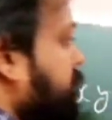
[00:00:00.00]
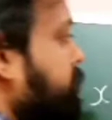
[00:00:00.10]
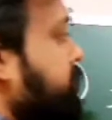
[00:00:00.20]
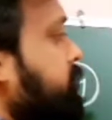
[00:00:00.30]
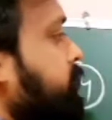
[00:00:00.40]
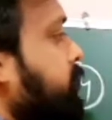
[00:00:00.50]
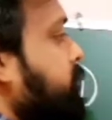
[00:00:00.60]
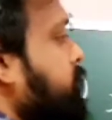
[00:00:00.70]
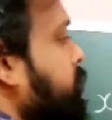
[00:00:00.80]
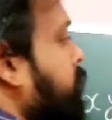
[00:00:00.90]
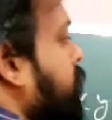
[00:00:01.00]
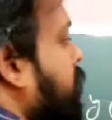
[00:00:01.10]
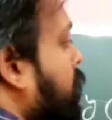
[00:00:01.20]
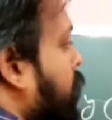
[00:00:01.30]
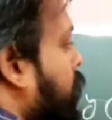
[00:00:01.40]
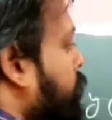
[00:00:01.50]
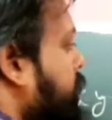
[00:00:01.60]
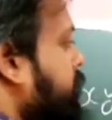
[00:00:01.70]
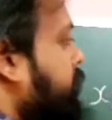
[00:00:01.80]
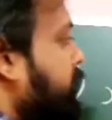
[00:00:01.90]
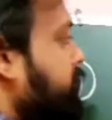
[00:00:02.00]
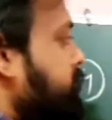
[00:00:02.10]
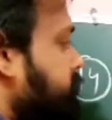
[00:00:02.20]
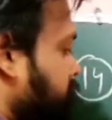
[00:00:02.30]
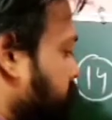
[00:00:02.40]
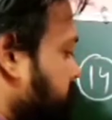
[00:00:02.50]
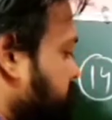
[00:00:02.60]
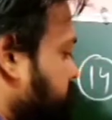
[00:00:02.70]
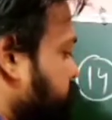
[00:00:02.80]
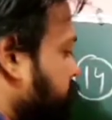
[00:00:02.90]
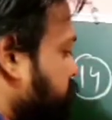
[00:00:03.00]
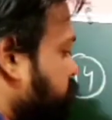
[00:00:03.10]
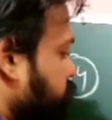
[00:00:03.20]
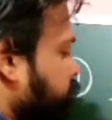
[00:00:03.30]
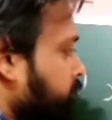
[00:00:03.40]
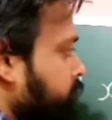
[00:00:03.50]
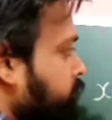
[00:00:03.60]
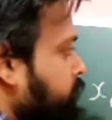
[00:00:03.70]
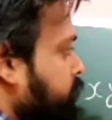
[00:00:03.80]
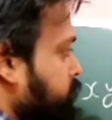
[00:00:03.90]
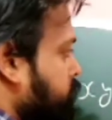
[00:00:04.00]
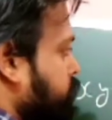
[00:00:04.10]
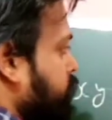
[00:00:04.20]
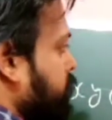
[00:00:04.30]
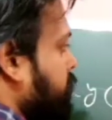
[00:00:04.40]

of this one also. How we can write this? 8 2 into 2 into 2.